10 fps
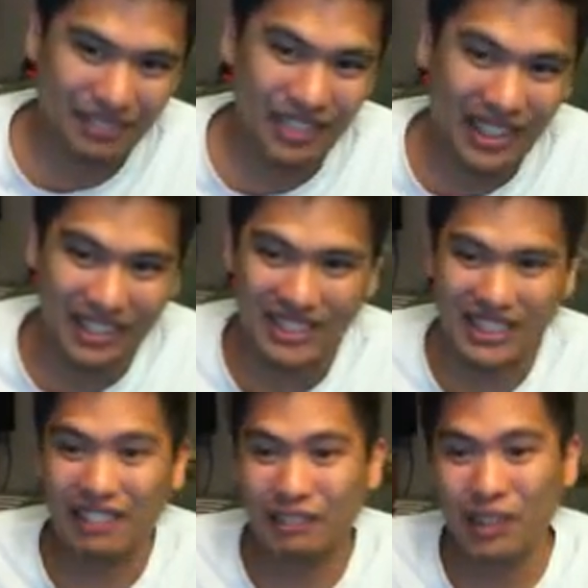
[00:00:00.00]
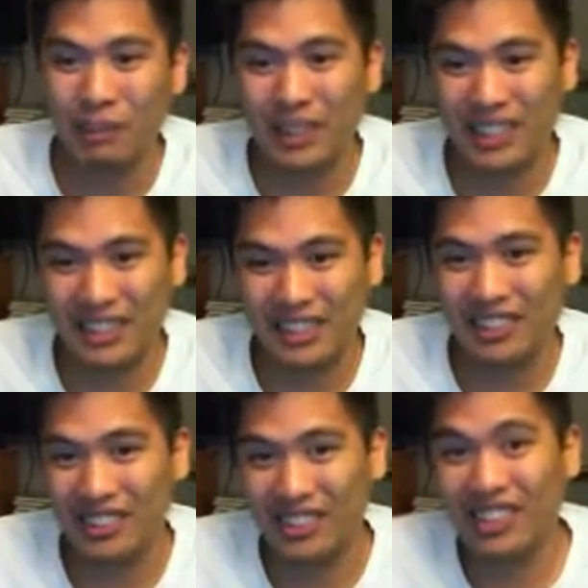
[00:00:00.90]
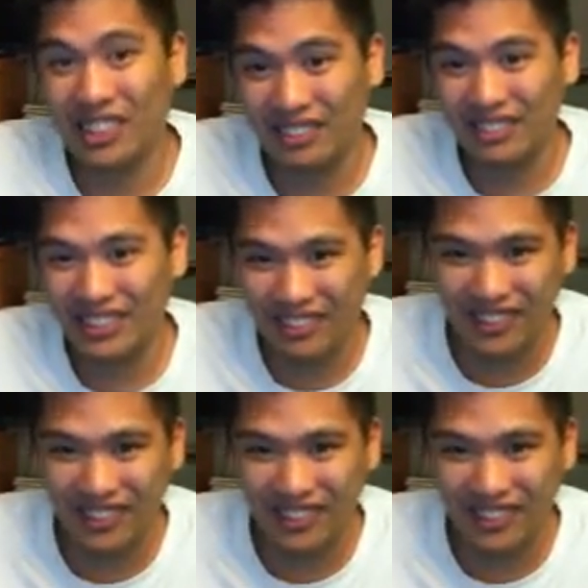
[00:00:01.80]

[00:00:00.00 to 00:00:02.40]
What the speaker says: fighters that would be considered UFC